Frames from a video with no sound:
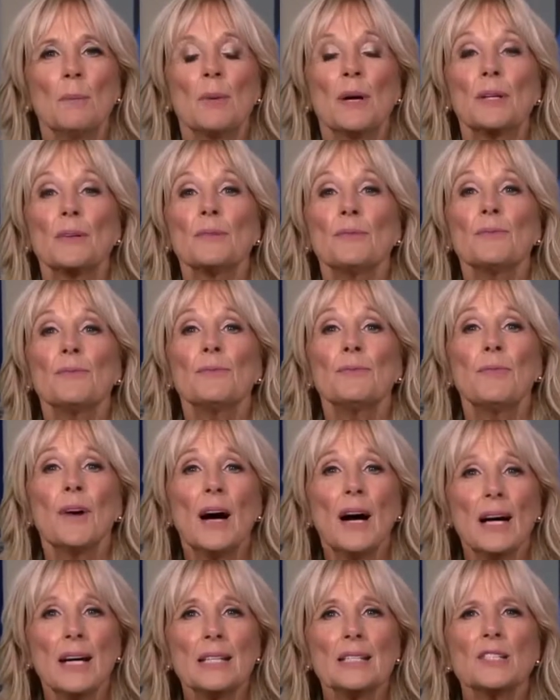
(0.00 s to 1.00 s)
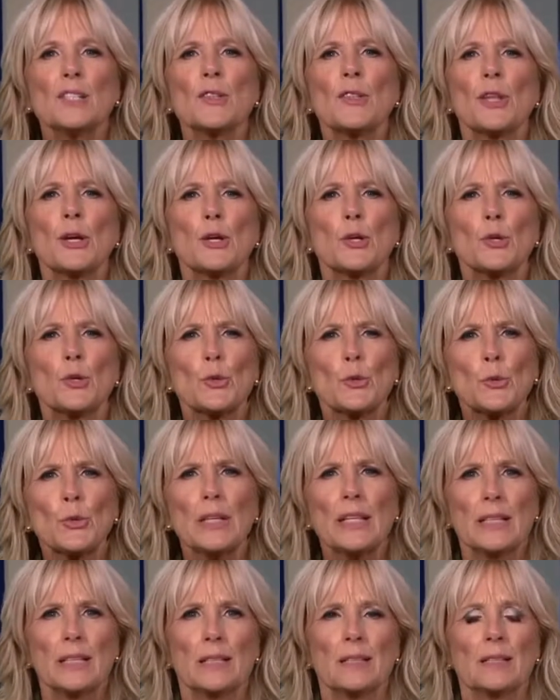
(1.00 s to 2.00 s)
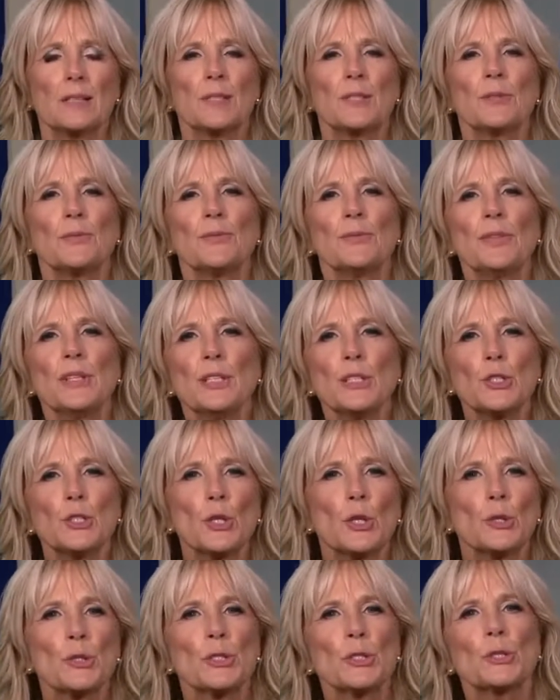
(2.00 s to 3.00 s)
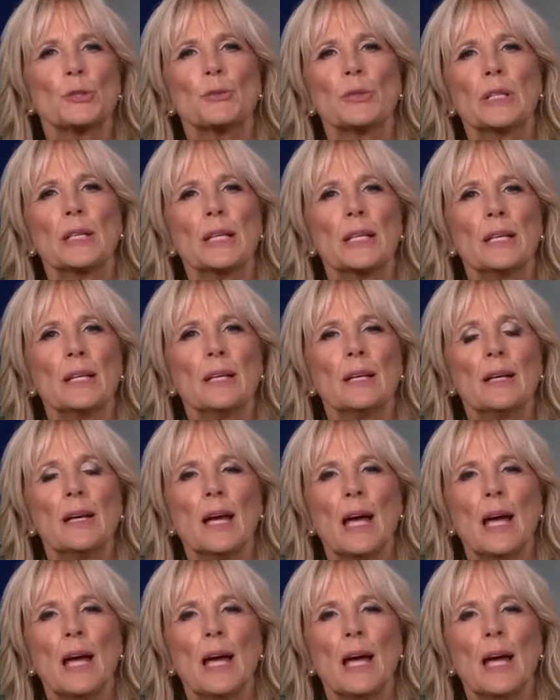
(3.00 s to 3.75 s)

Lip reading: but finds the grit to finish her degree